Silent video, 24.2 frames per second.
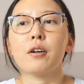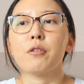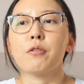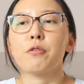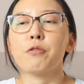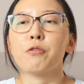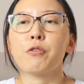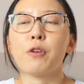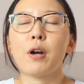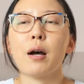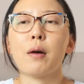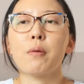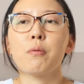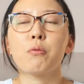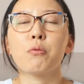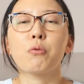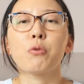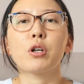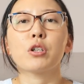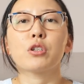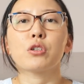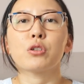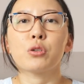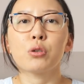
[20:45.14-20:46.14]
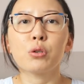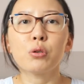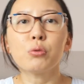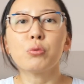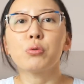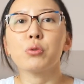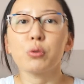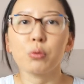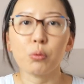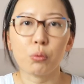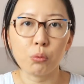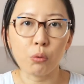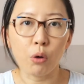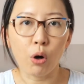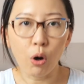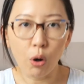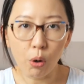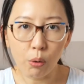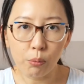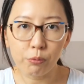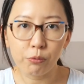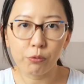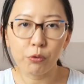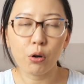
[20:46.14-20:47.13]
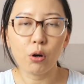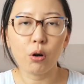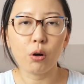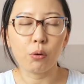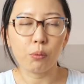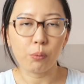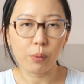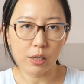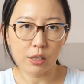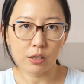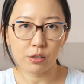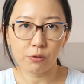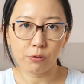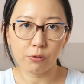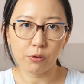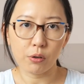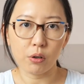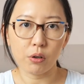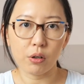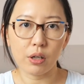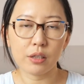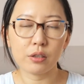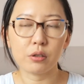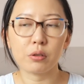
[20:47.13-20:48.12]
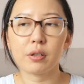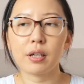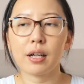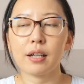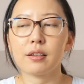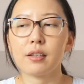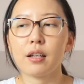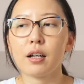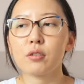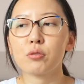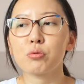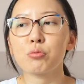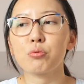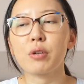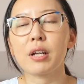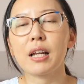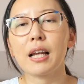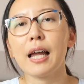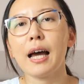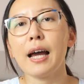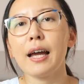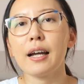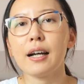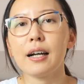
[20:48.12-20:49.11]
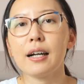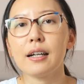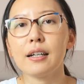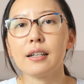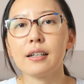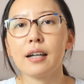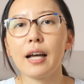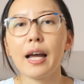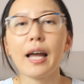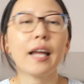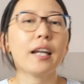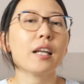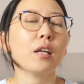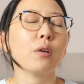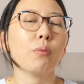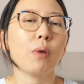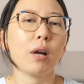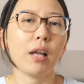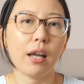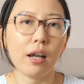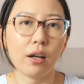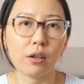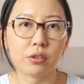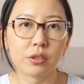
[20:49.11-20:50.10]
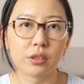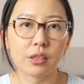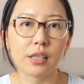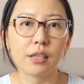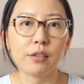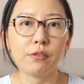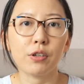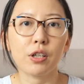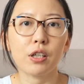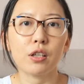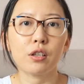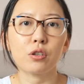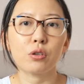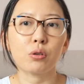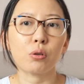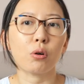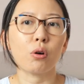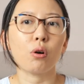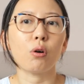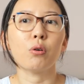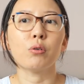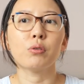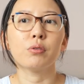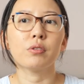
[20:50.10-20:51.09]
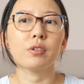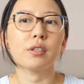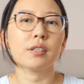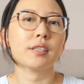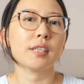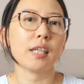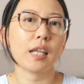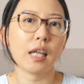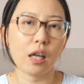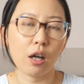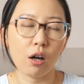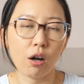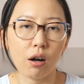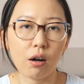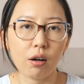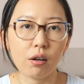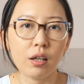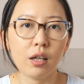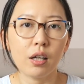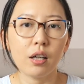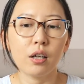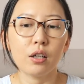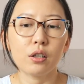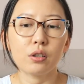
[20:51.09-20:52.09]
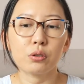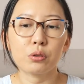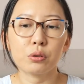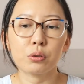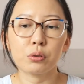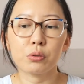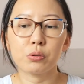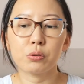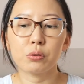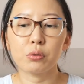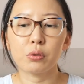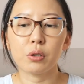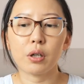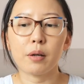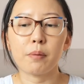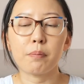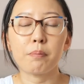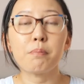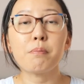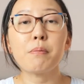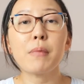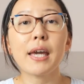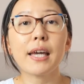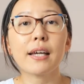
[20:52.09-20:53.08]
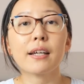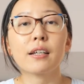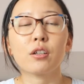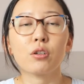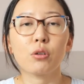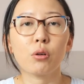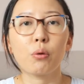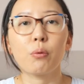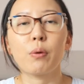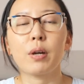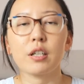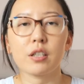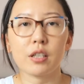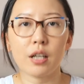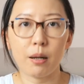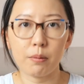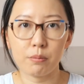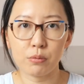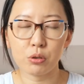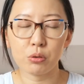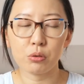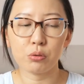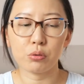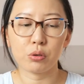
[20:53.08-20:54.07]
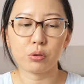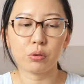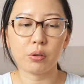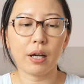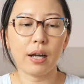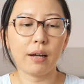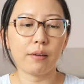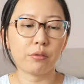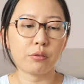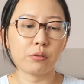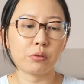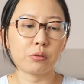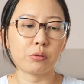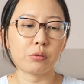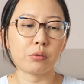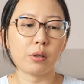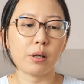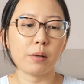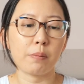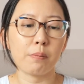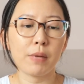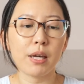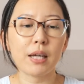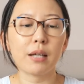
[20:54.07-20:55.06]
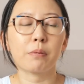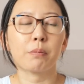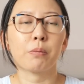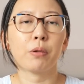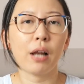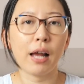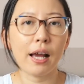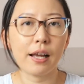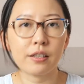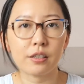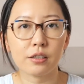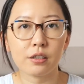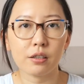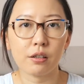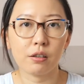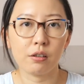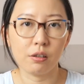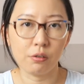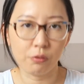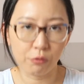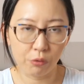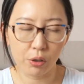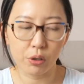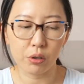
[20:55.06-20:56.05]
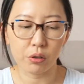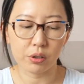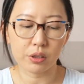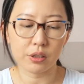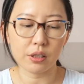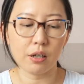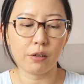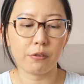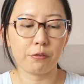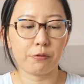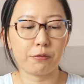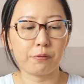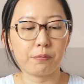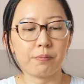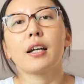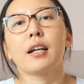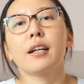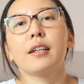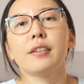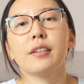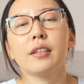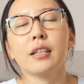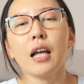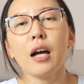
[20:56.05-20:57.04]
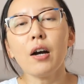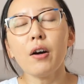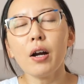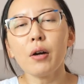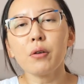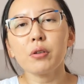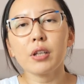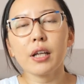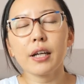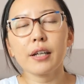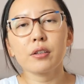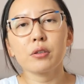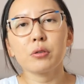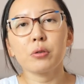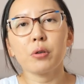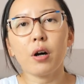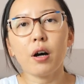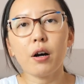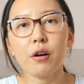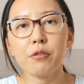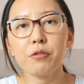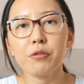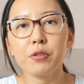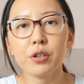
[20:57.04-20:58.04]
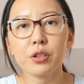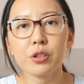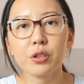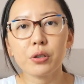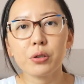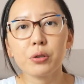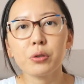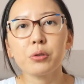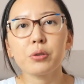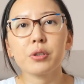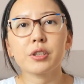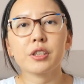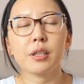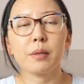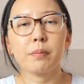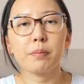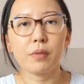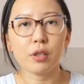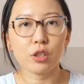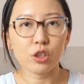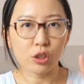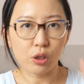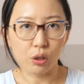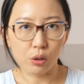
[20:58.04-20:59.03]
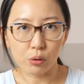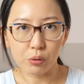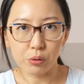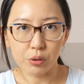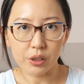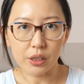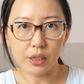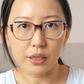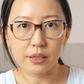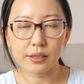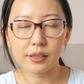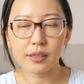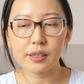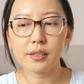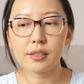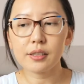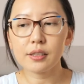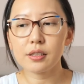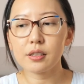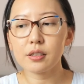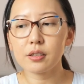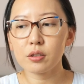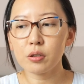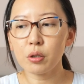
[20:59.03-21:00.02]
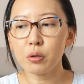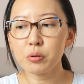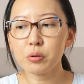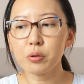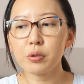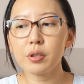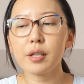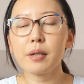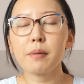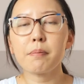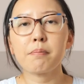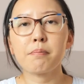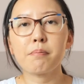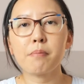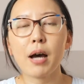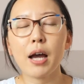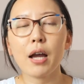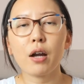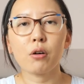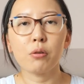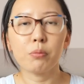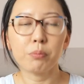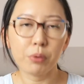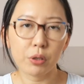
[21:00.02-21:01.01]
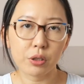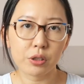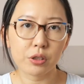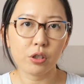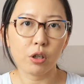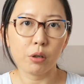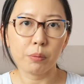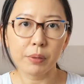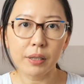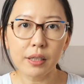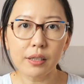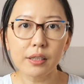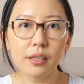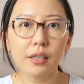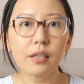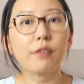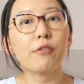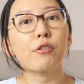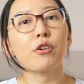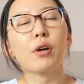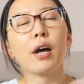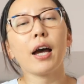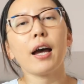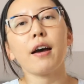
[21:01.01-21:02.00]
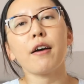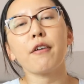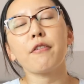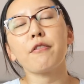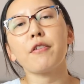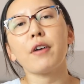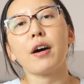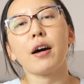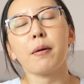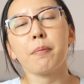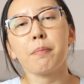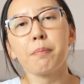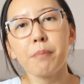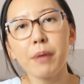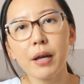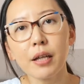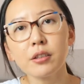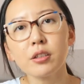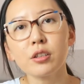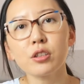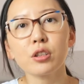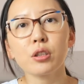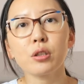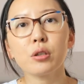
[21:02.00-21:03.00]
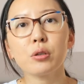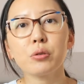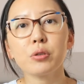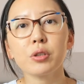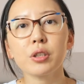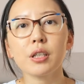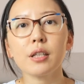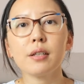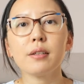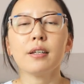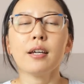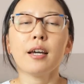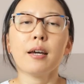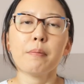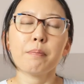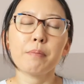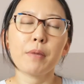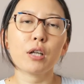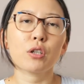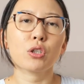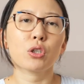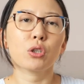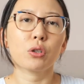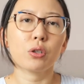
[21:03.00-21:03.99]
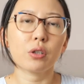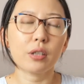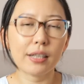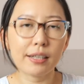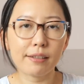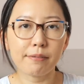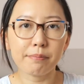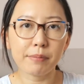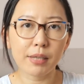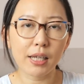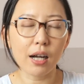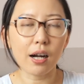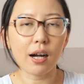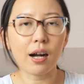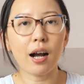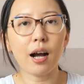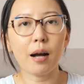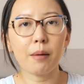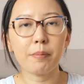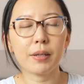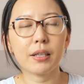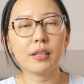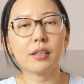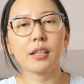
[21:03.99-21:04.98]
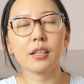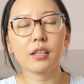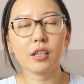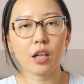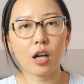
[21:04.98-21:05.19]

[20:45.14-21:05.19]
from what you would hope for or wish for, and you cannot rely on anyone else, even your own city hall, to make your wish come true. You have to make plans for yourself. Now I would like to offer you some solutions. This is totally my own personal opinion. If you have a better solution, make sure you leave me a comment in